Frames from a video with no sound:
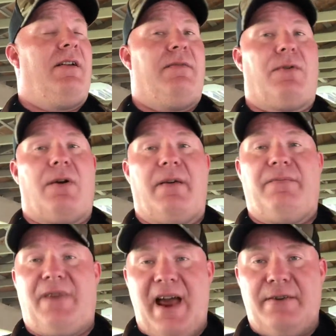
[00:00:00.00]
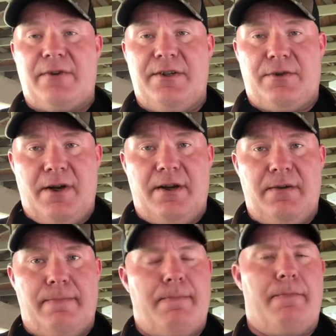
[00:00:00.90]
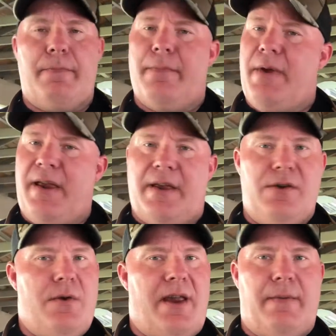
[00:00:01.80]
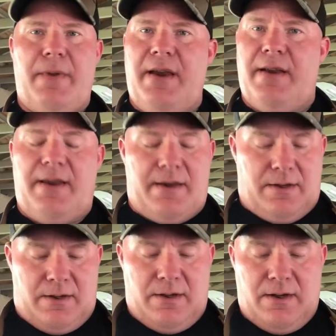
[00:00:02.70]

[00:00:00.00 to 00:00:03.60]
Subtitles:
for a factory trigger, man, you can't beat it.